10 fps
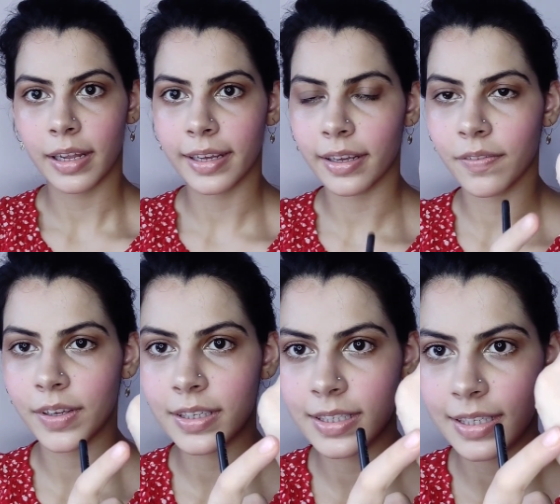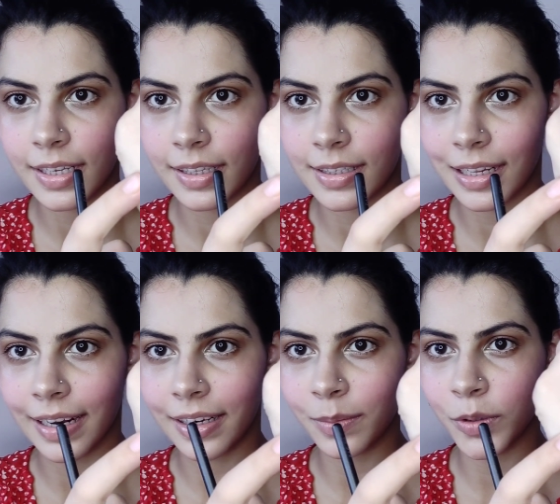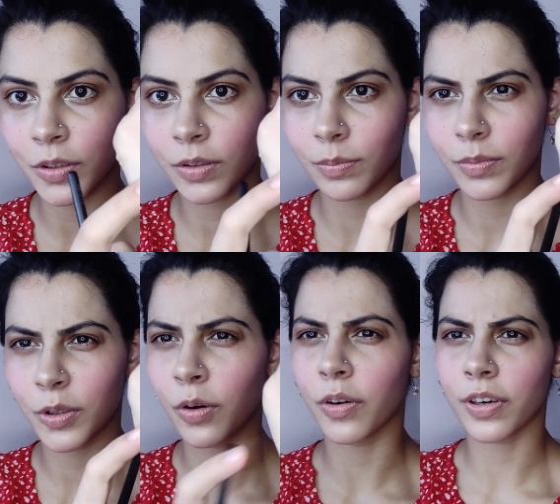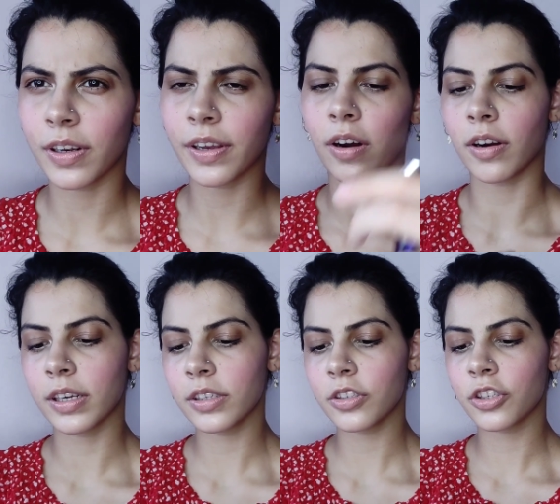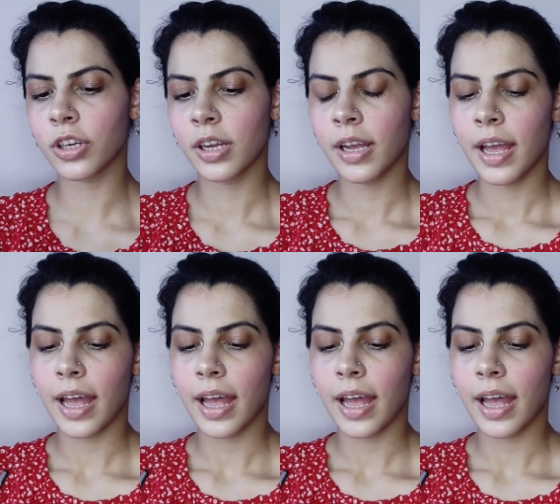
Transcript: Like, if you can see, that's slightly more corally orange.